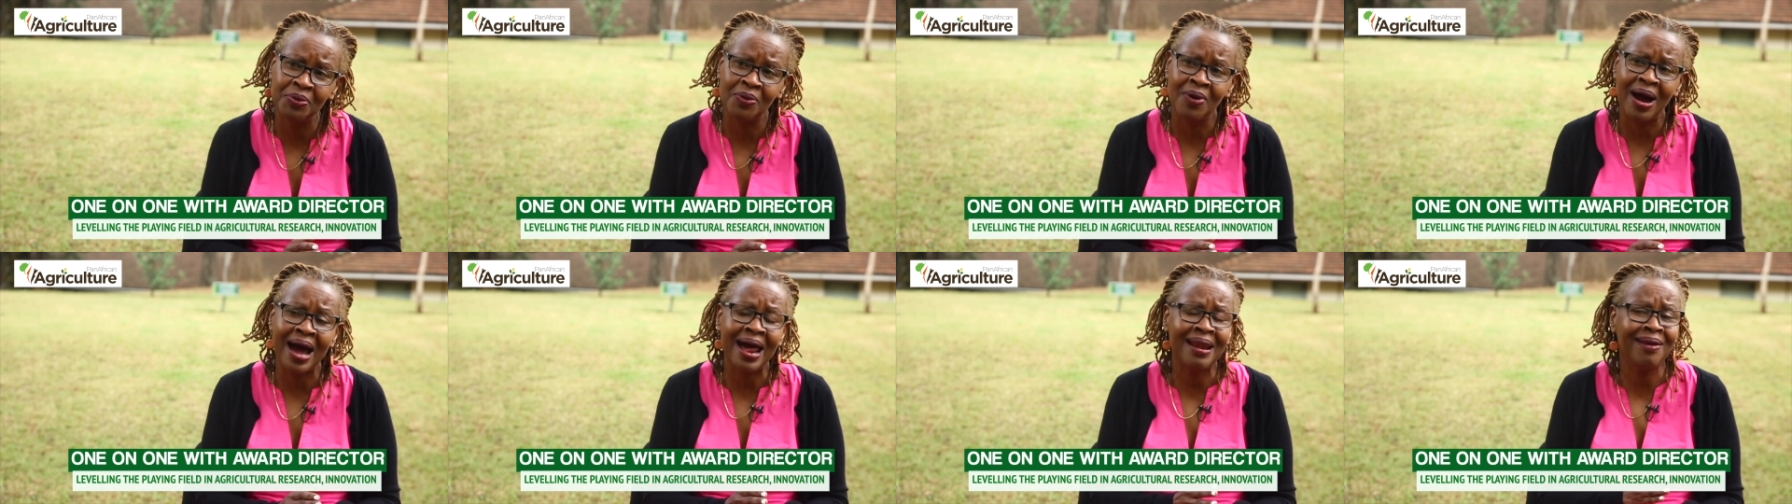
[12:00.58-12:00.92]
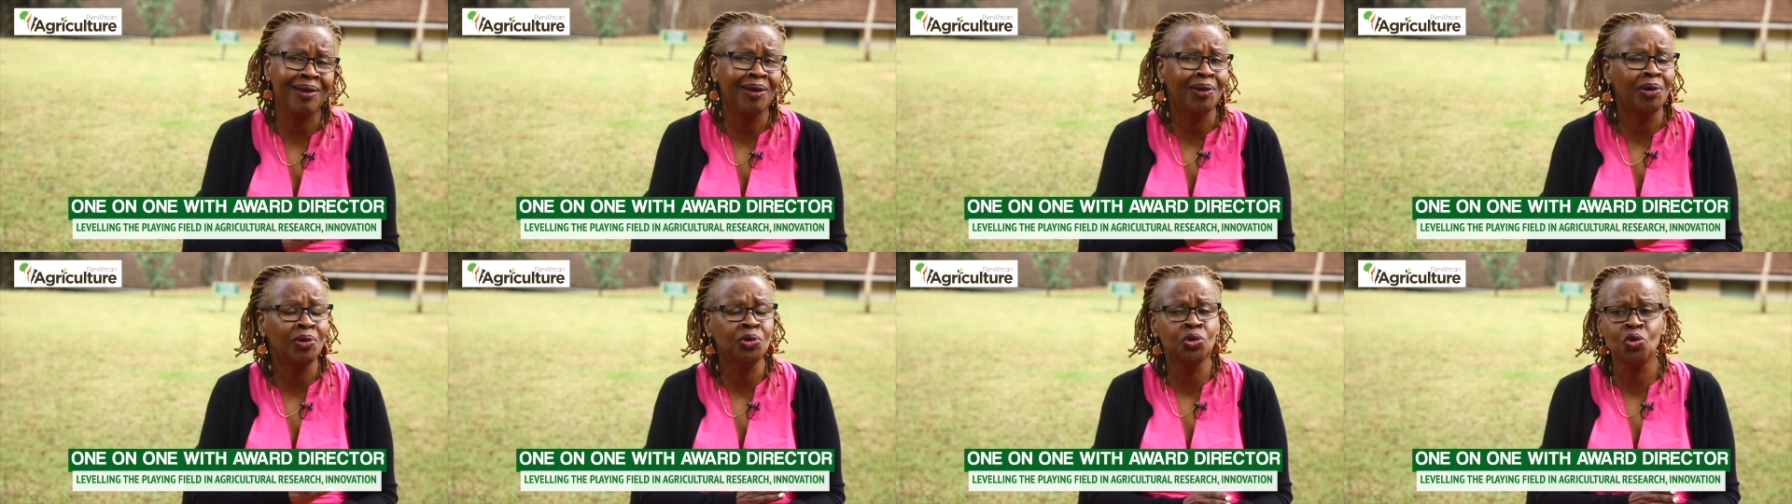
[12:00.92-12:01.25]

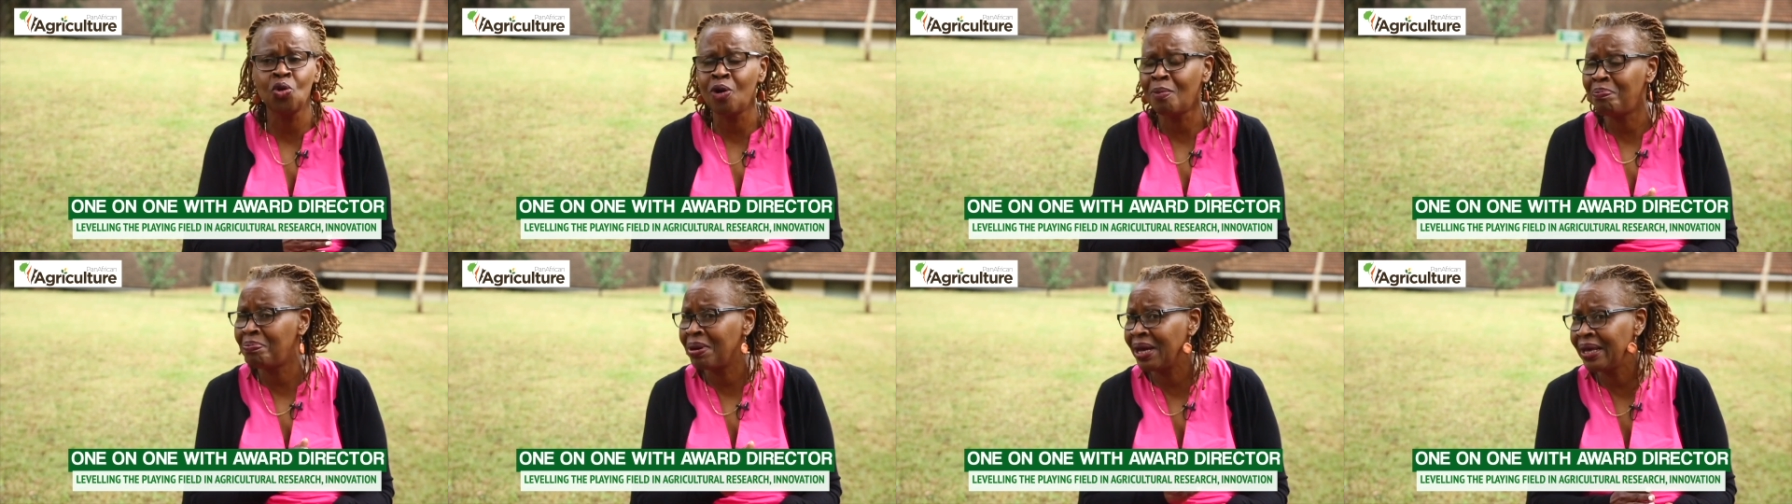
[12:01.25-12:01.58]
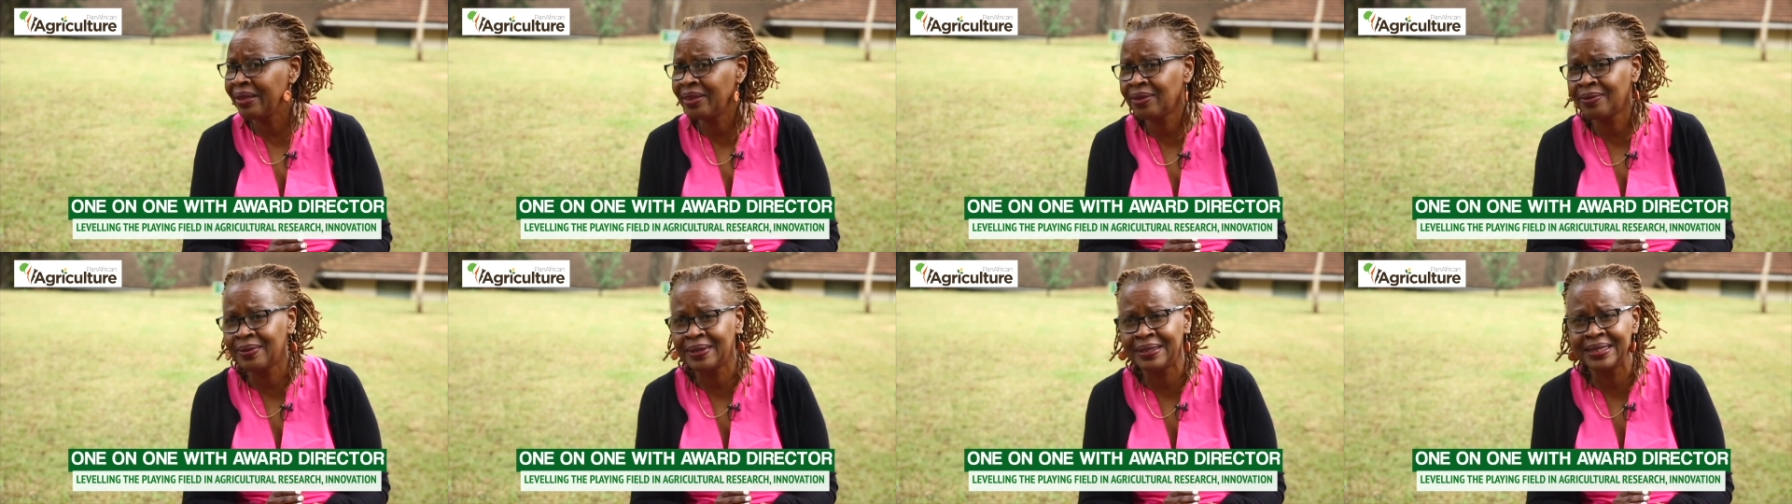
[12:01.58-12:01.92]
along your
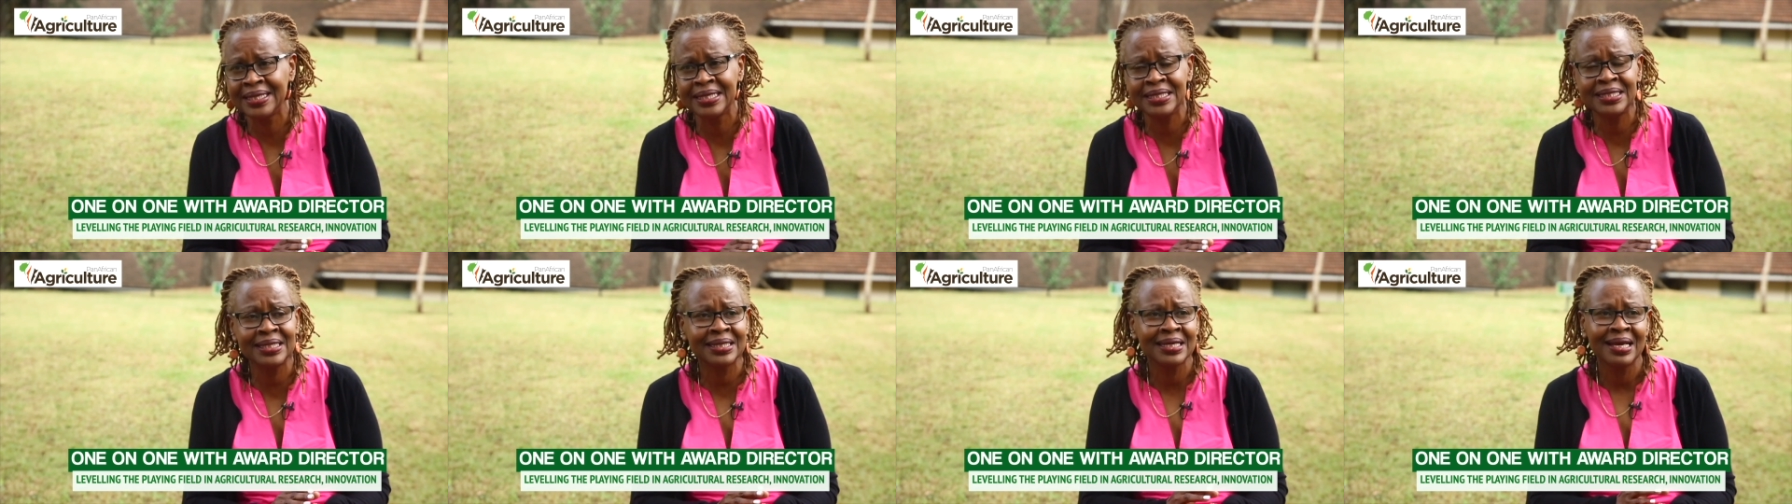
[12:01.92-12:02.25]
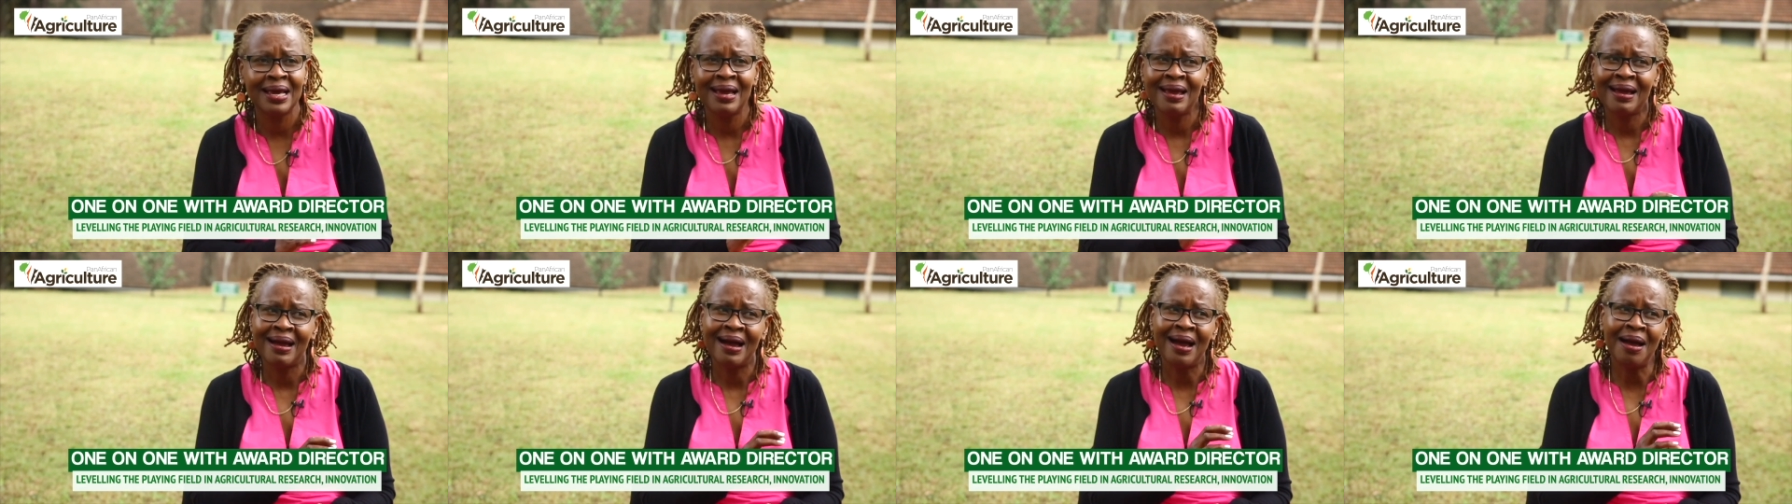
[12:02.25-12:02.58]
pathway, these
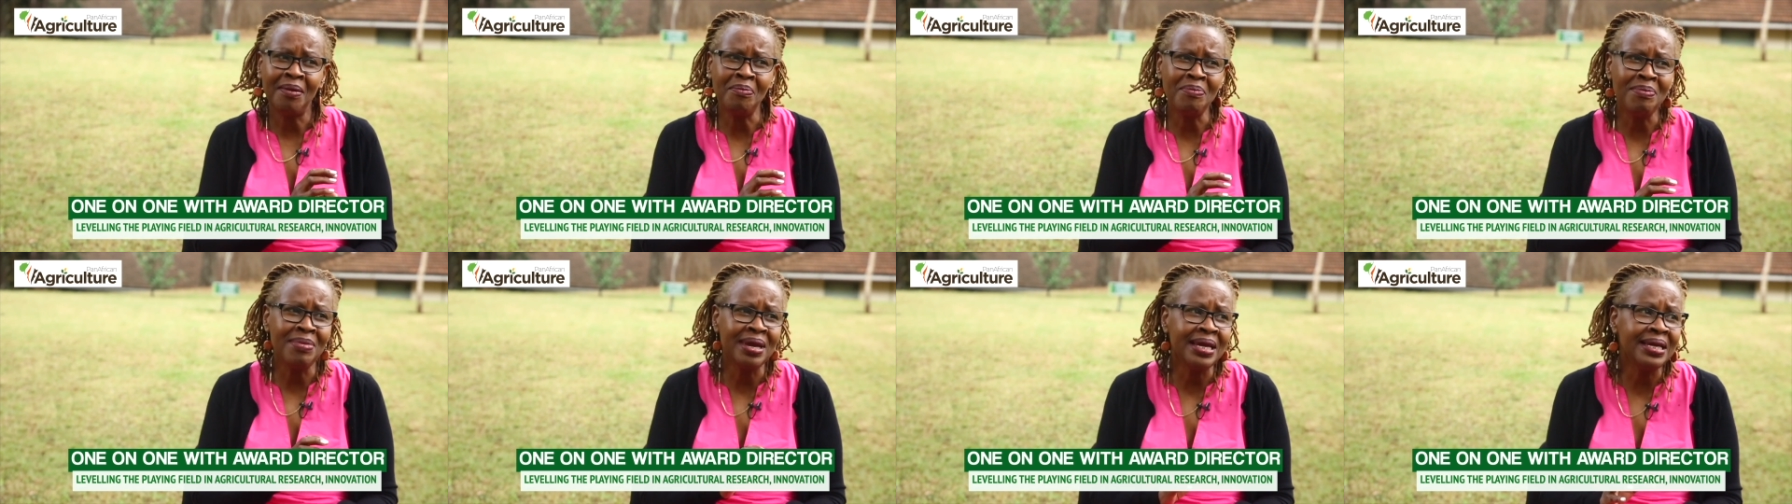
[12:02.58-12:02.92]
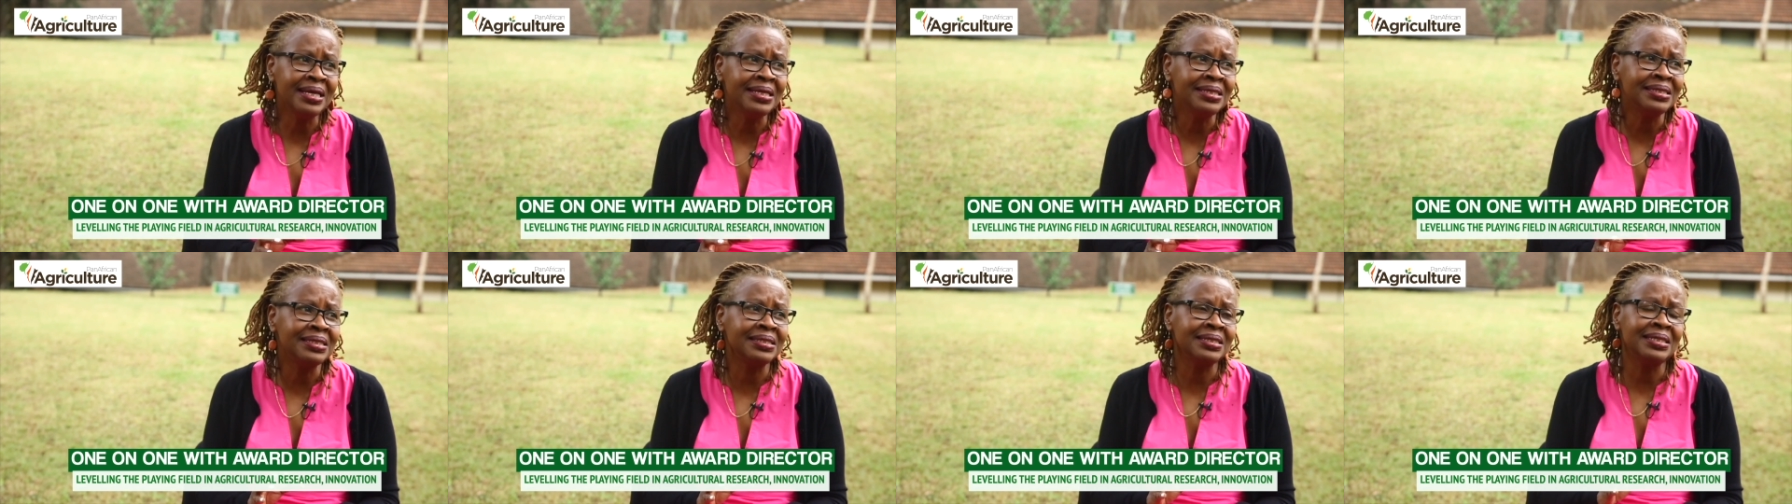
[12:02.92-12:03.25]

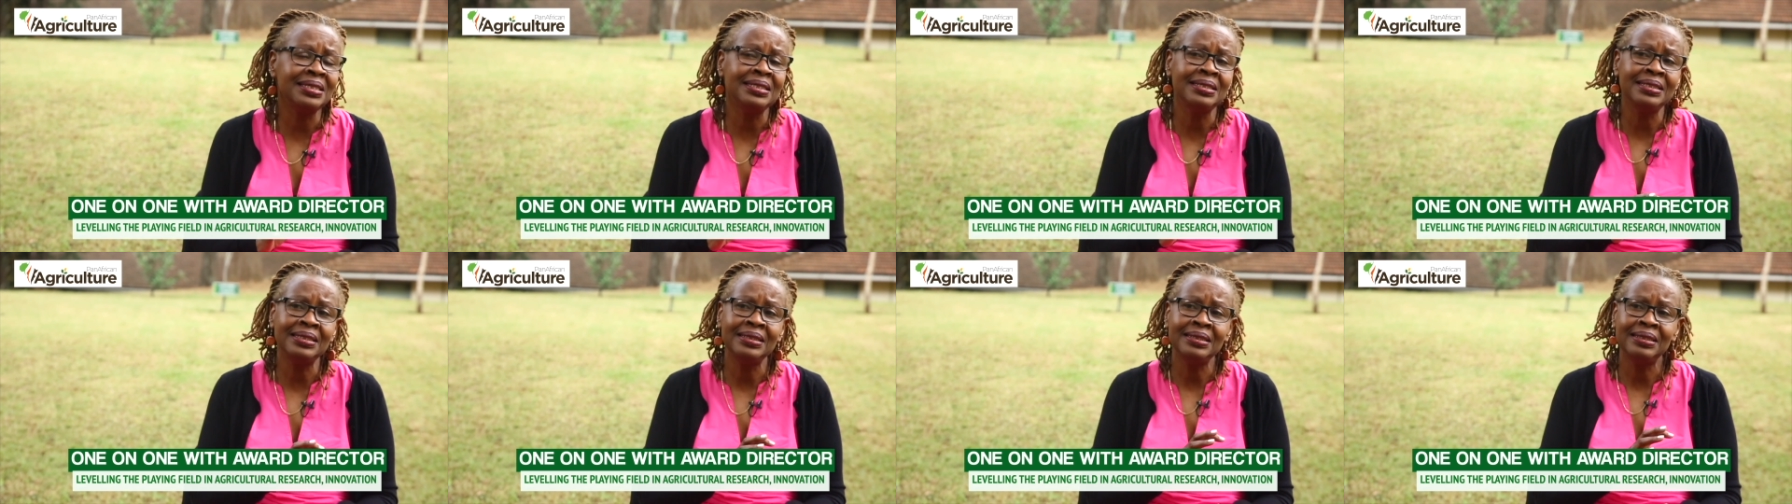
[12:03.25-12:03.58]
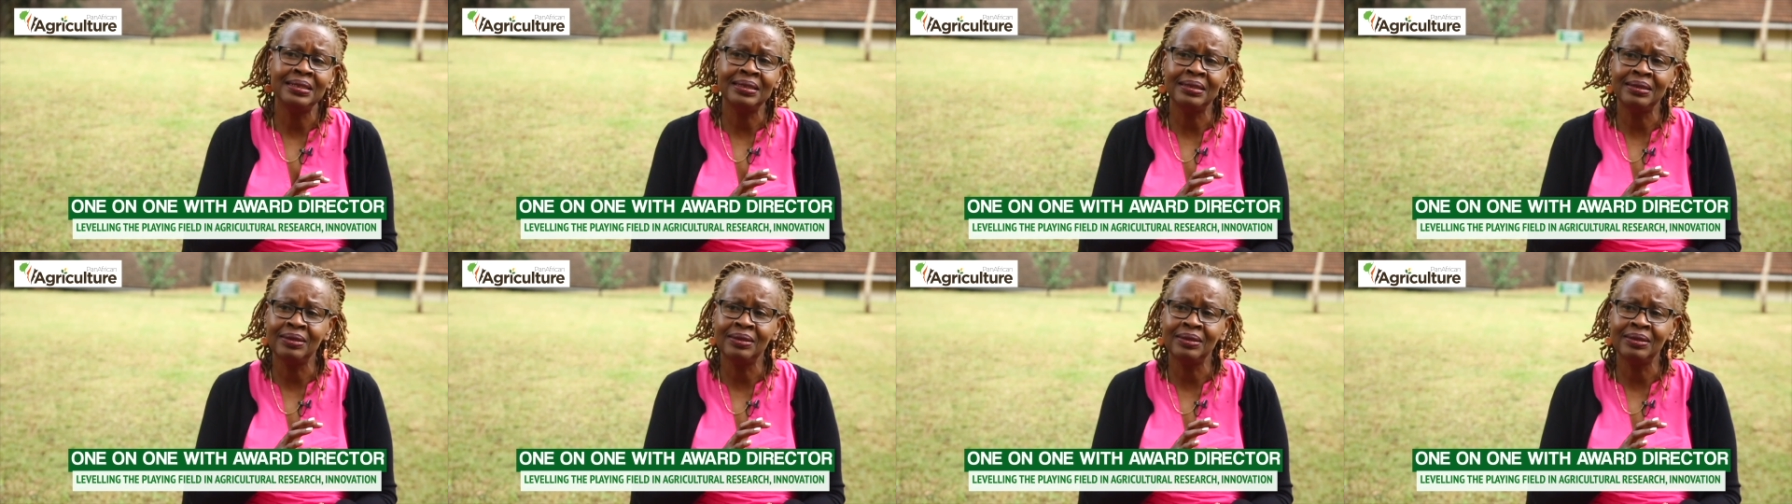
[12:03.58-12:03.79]
amazing,